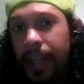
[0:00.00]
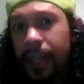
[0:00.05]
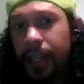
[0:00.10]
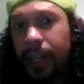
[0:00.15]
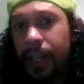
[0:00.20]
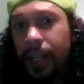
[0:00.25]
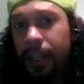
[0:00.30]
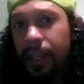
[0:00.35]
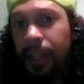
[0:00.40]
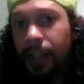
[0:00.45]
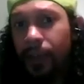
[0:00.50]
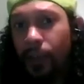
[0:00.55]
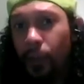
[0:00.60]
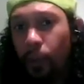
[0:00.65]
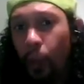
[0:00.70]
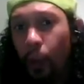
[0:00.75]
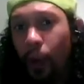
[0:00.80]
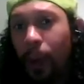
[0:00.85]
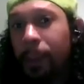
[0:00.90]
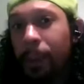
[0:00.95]
Annie, like
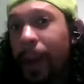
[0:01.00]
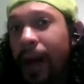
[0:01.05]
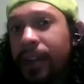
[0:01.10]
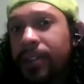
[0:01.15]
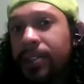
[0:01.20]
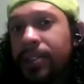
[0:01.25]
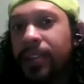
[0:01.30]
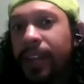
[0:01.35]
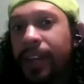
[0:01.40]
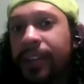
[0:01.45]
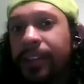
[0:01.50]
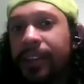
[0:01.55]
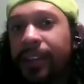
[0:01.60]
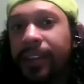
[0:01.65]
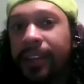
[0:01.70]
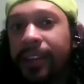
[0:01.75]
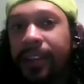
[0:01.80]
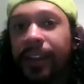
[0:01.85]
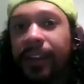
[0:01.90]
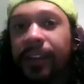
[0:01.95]
Warbucks, like
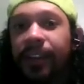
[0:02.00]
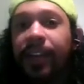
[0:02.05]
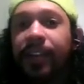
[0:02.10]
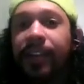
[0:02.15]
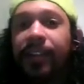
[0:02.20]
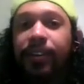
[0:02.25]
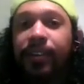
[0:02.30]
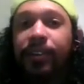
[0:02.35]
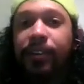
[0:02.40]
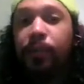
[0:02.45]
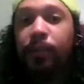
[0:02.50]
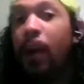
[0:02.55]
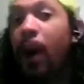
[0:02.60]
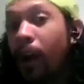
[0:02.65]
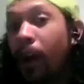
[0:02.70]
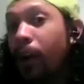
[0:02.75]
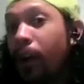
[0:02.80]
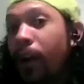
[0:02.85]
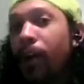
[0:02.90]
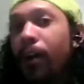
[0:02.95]
the like
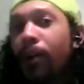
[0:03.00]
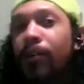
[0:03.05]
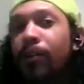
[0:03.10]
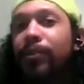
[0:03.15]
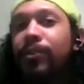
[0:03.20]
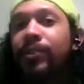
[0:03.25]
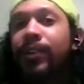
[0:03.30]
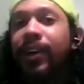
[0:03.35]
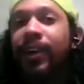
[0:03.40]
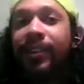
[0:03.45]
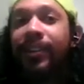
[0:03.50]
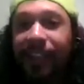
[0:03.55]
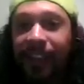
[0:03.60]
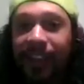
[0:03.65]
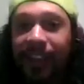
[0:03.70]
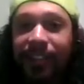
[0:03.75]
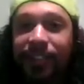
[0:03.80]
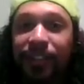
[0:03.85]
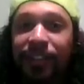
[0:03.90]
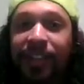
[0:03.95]
tomorrow, like
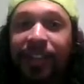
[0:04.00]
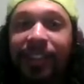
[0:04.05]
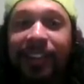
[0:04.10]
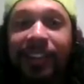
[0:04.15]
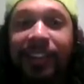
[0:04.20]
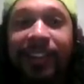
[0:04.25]
that joint.